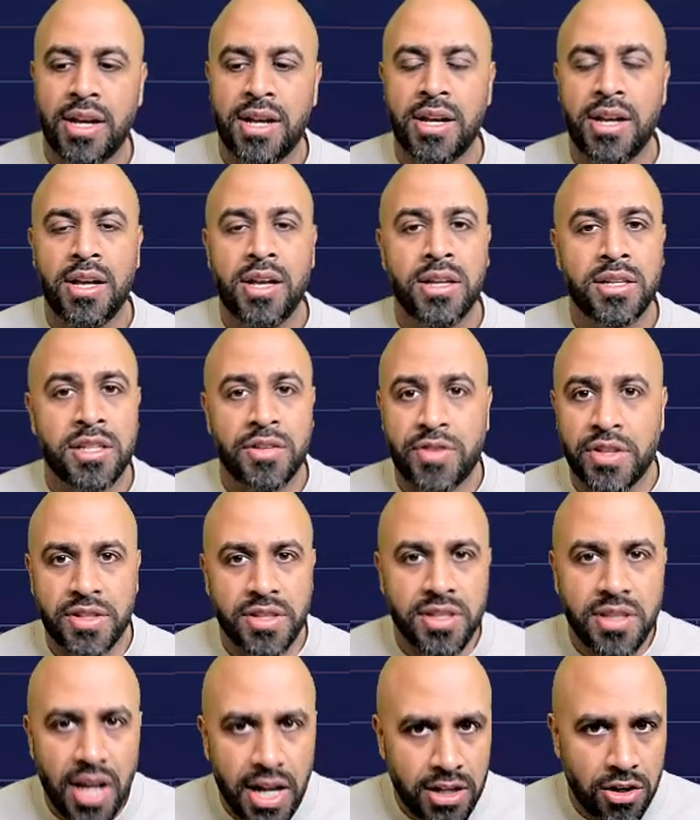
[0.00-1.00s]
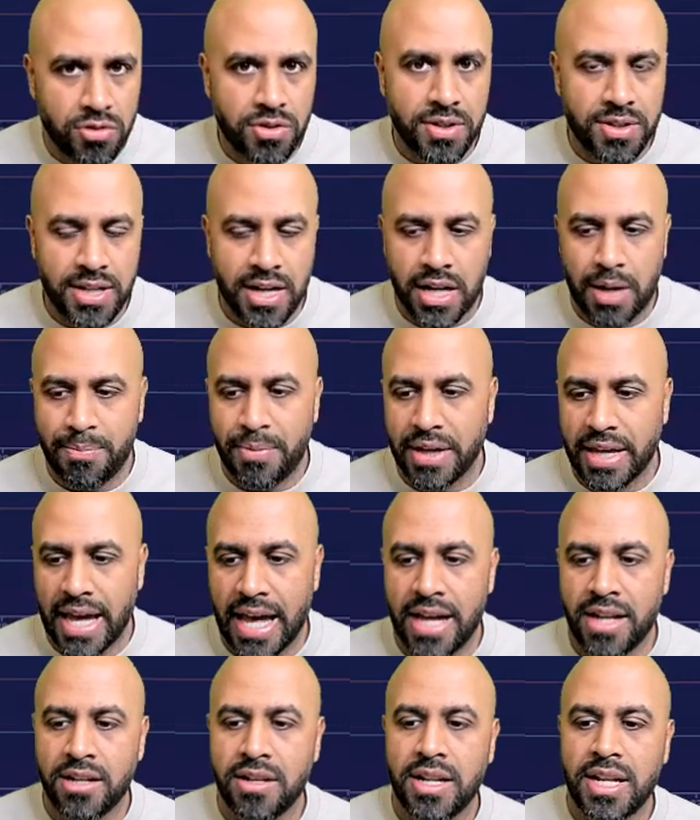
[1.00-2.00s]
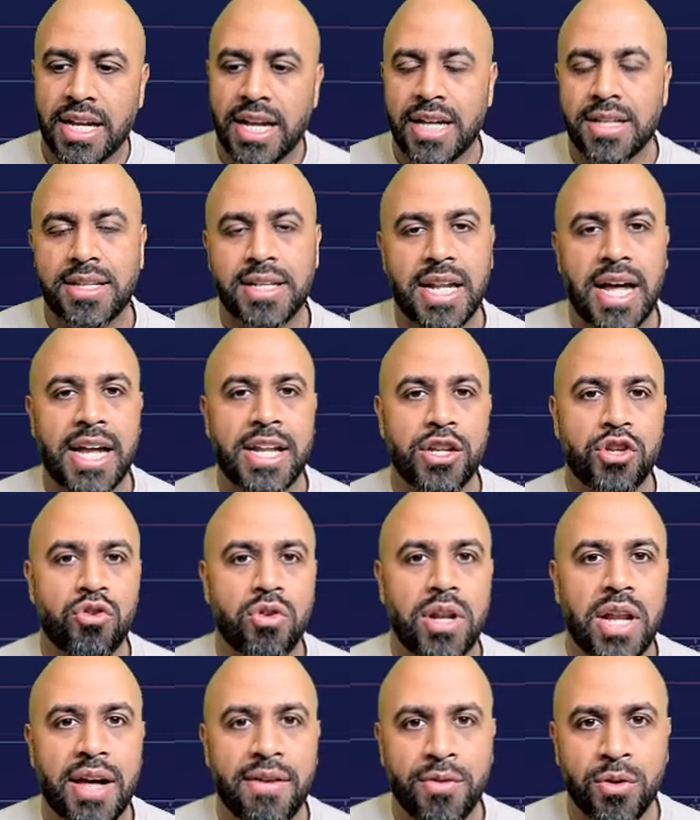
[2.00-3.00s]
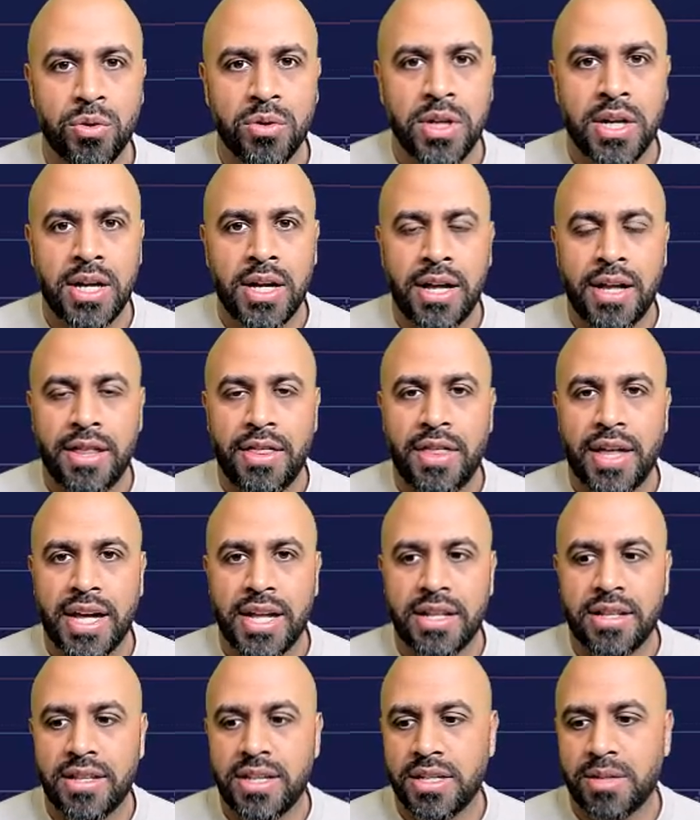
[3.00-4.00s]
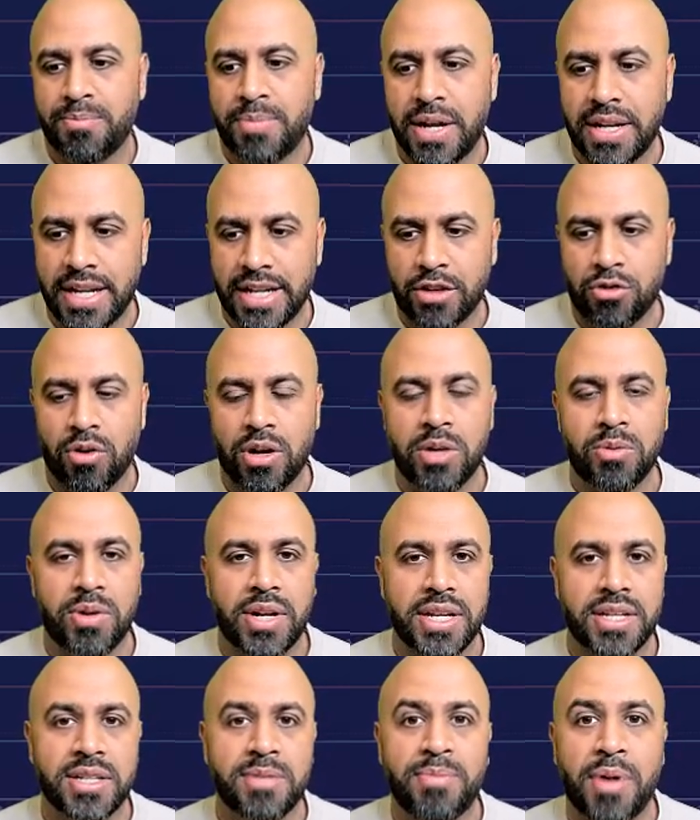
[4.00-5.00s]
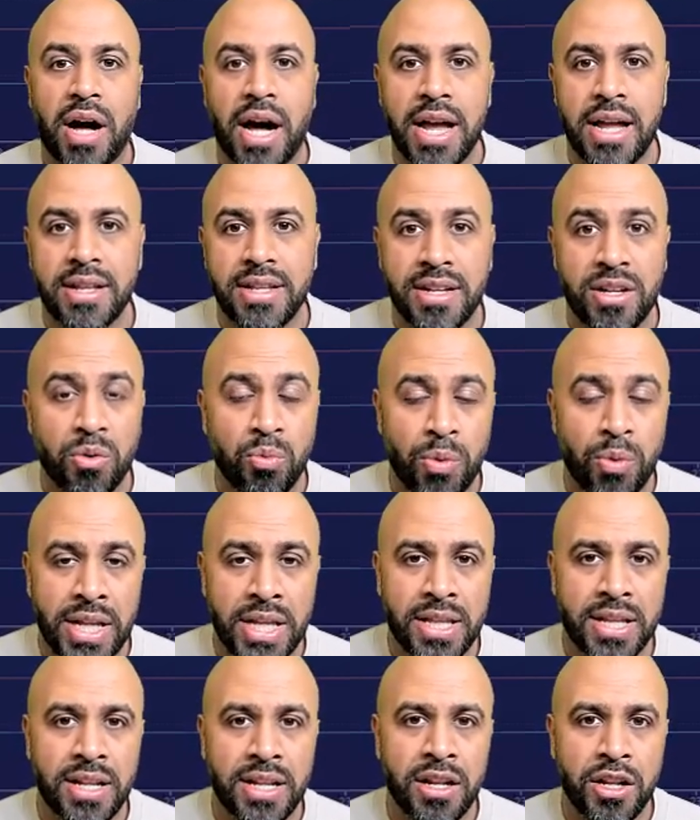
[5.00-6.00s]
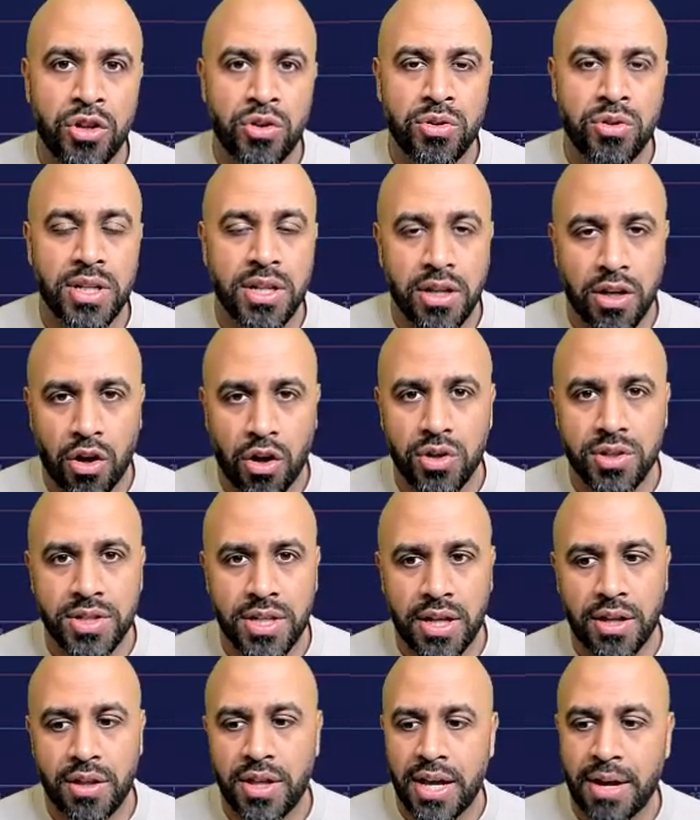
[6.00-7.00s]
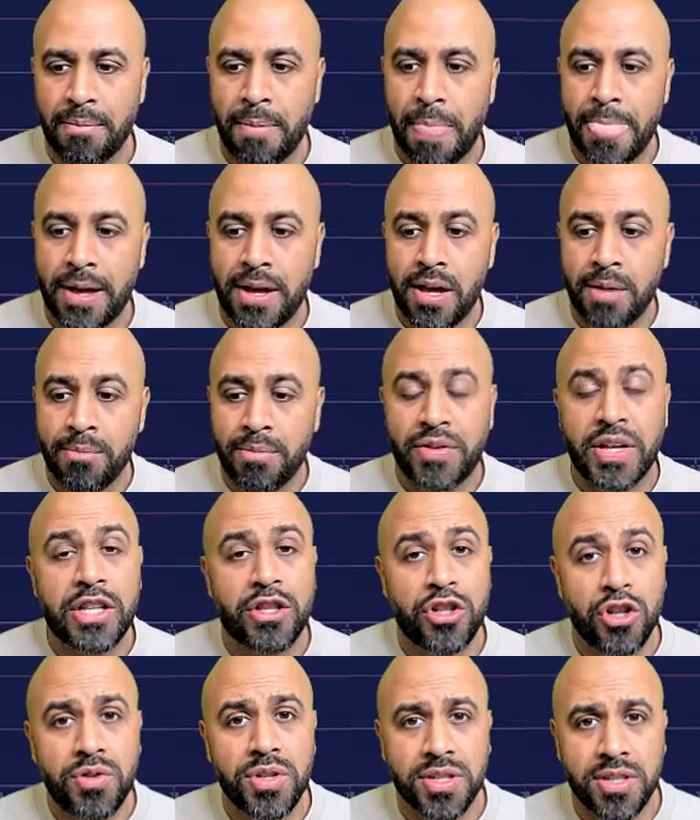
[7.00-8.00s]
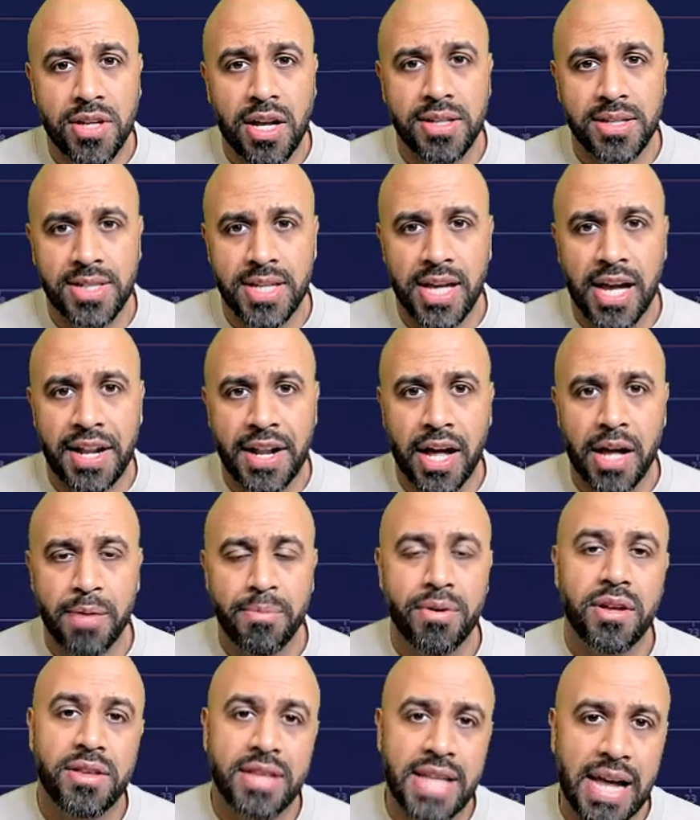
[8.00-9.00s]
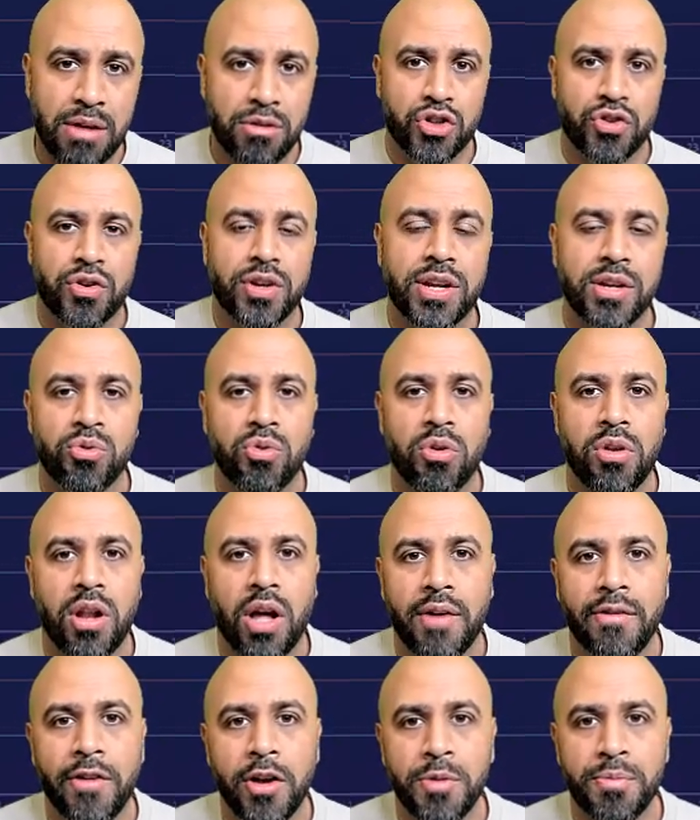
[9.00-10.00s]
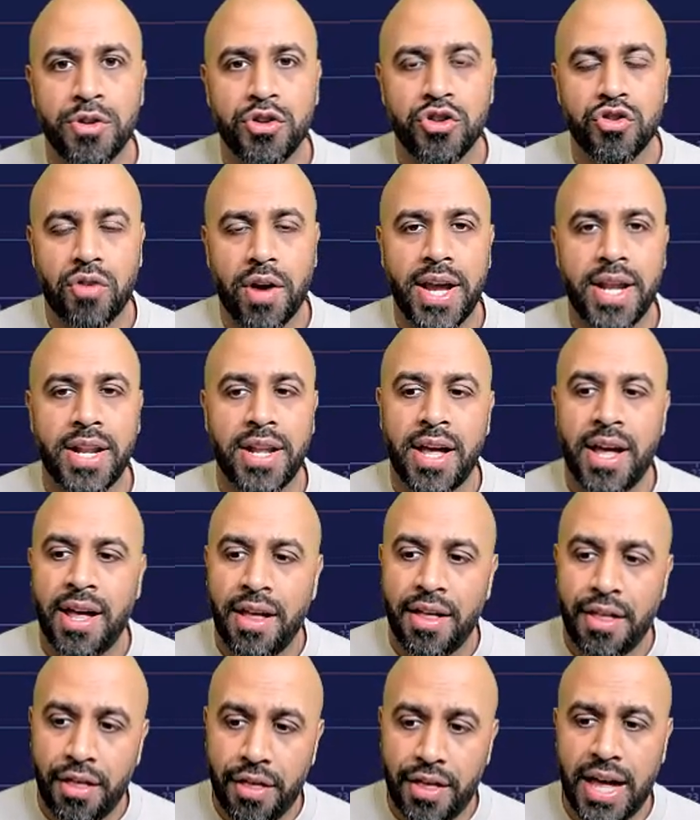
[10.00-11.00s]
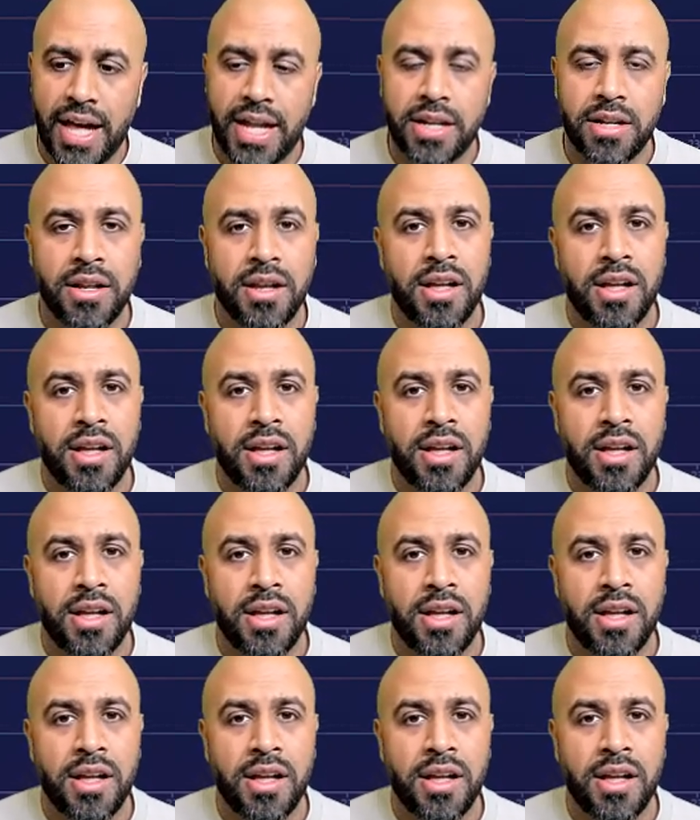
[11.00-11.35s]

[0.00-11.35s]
so if they decide not to turn up again and get to the entry level, then this pending trade will expire, didn't win, didn't lose, didn't cost anything. But if they do decide to turn up, that will trigger into a live open trade. Then